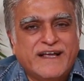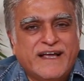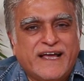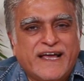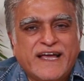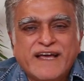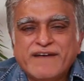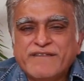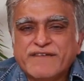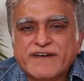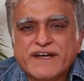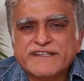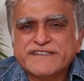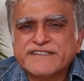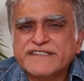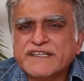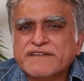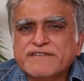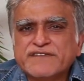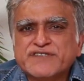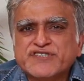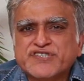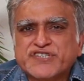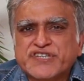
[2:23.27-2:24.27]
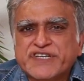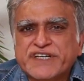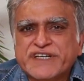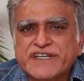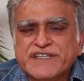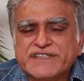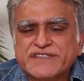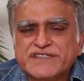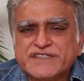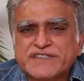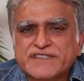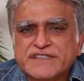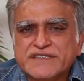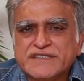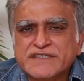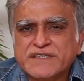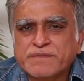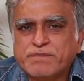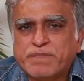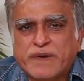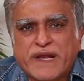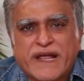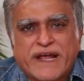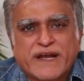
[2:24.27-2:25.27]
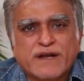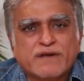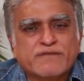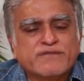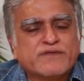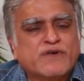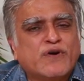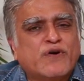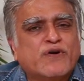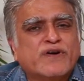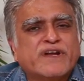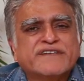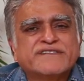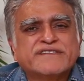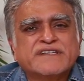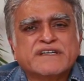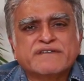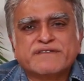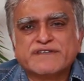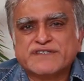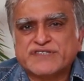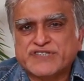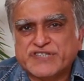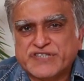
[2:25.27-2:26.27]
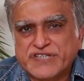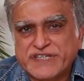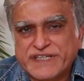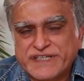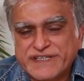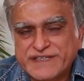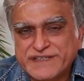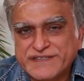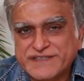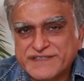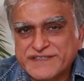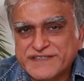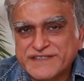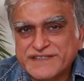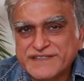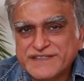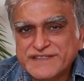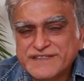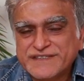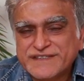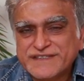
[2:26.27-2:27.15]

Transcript: Heaven has never changed, the plan of God has never changed.